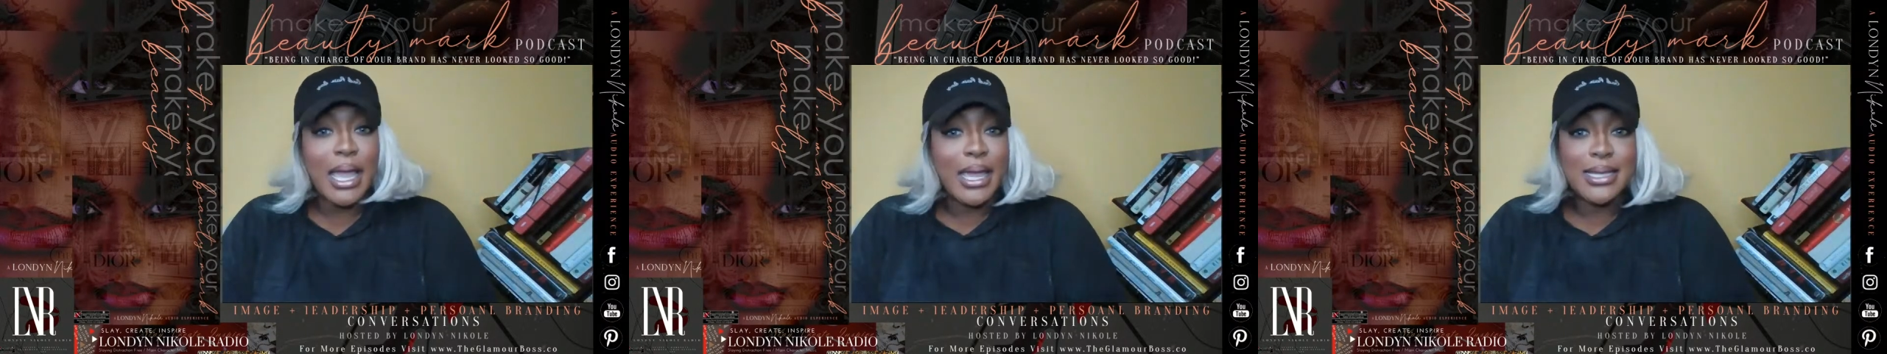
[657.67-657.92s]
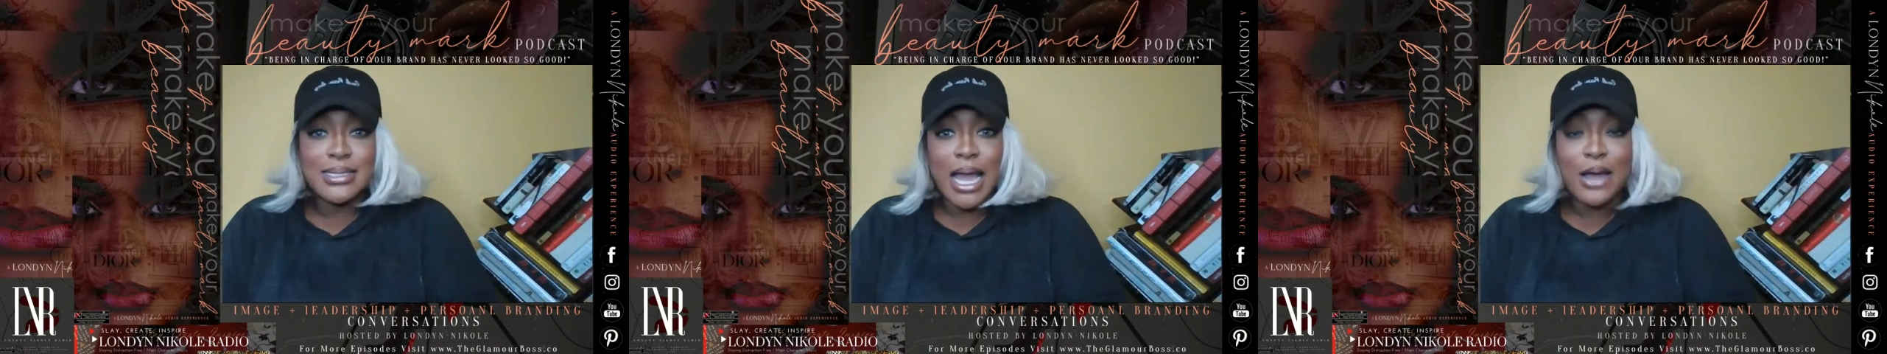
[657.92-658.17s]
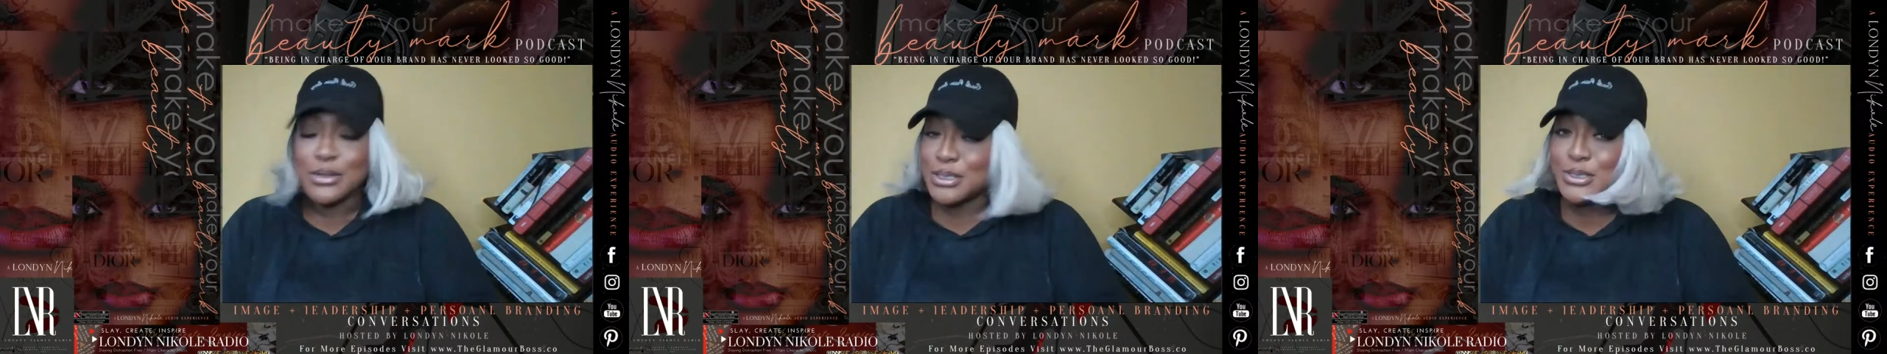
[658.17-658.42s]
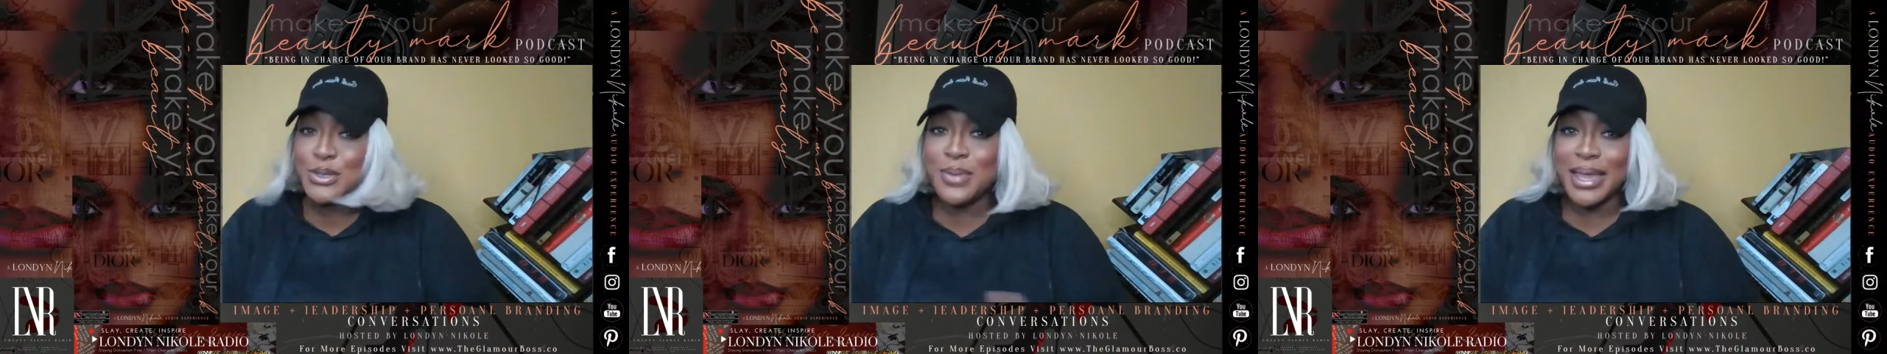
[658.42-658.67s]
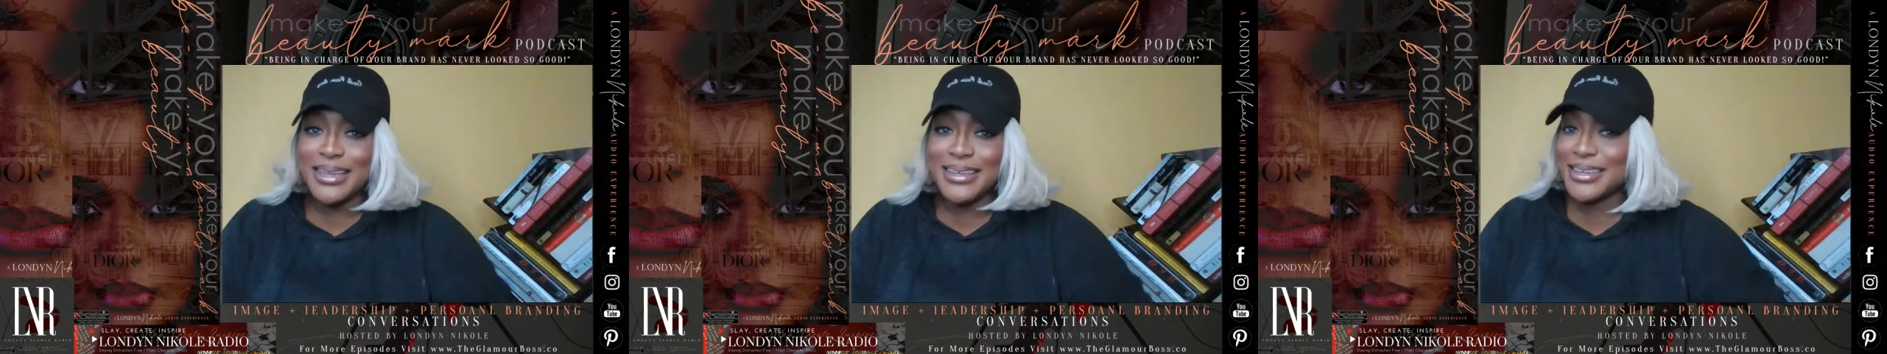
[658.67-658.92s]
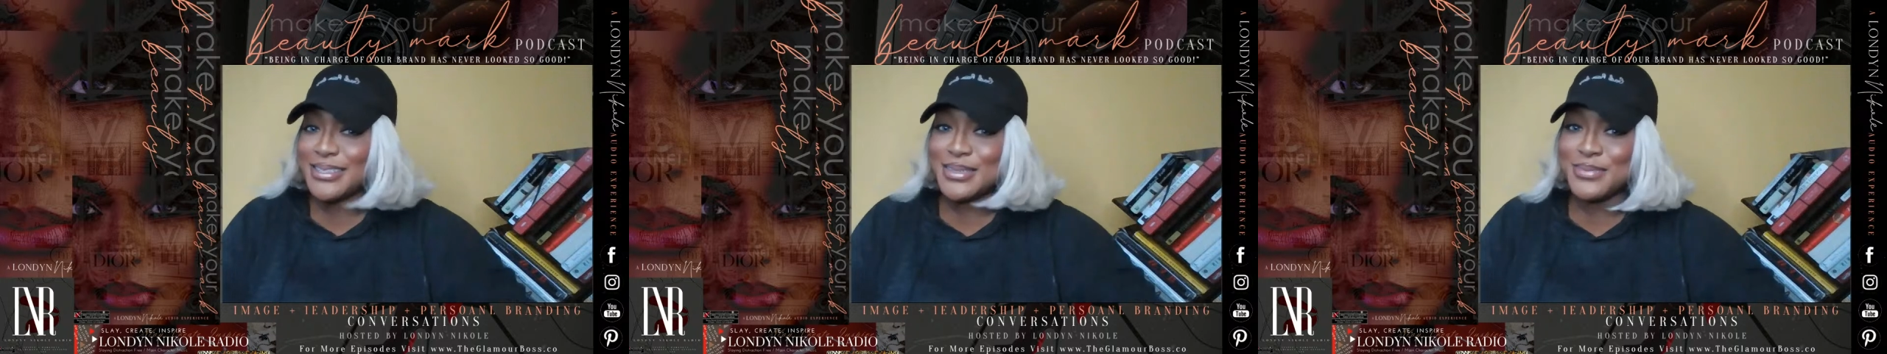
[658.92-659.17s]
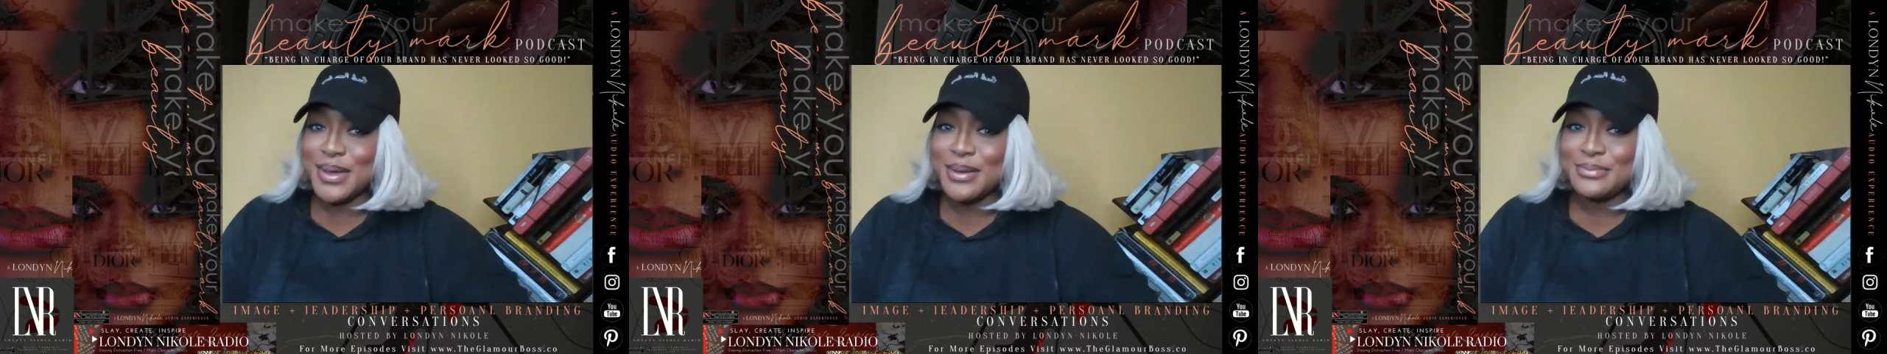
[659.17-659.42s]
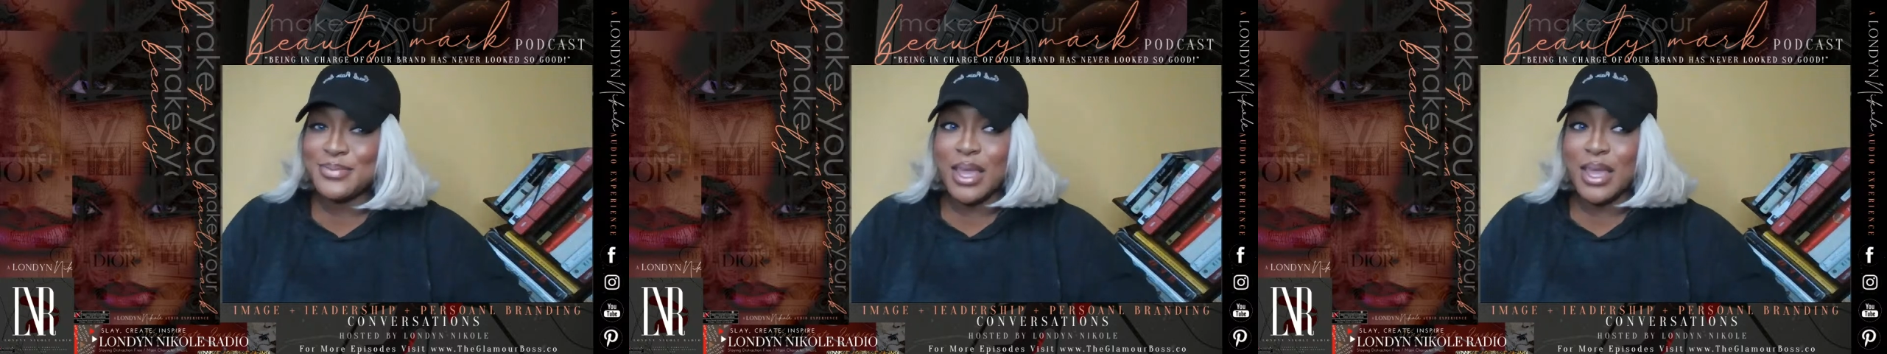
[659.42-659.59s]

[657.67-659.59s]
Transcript: and I'll see you back again tomorrow.